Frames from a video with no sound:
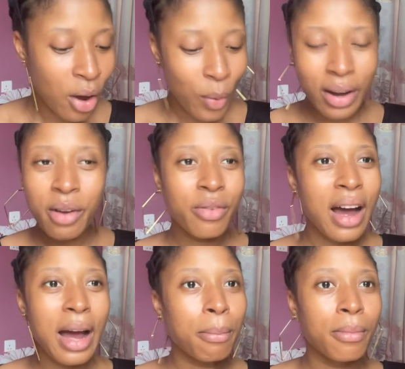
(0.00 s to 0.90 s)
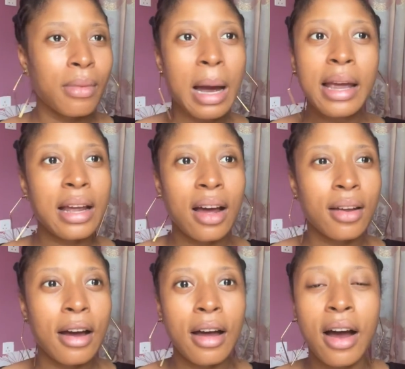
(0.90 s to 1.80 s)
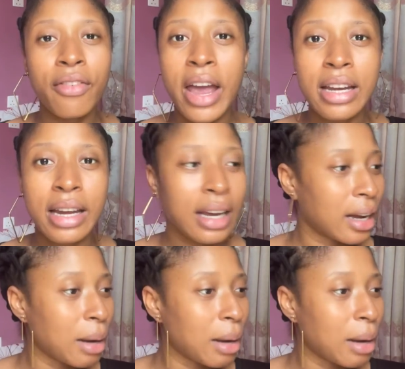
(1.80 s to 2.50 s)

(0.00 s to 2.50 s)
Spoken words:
Whenever I have headache,